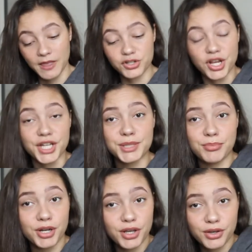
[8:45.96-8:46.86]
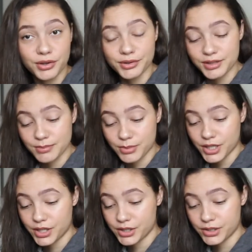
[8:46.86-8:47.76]
Jake's pretty cute.
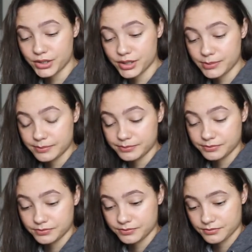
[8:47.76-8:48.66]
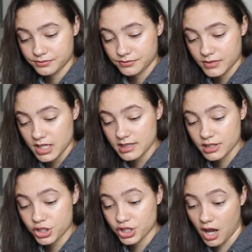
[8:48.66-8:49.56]
Pretty cute. He's a
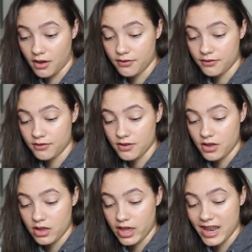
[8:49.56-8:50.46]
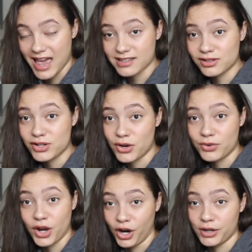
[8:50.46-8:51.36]
chef and has a
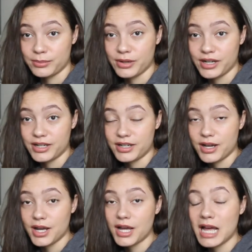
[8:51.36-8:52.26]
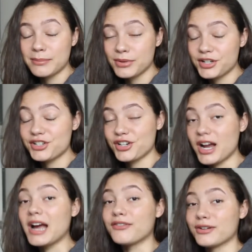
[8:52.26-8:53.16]
known heartbreak. I'm pretty
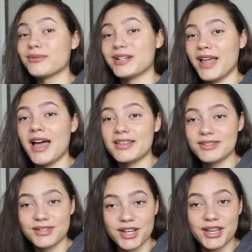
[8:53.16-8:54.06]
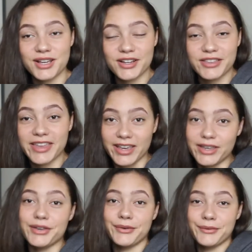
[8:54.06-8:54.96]
sure everyone has Jake.
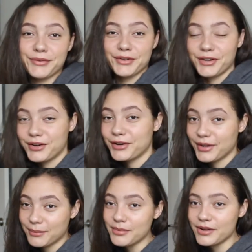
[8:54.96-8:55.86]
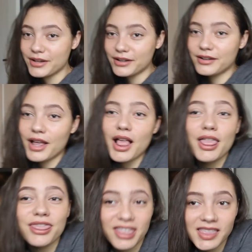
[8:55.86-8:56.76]
Thank you for your input.
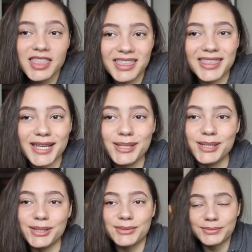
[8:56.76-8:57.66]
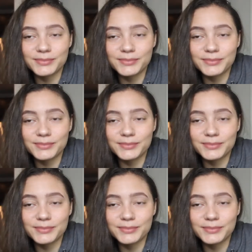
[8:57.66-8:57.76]
Thank you.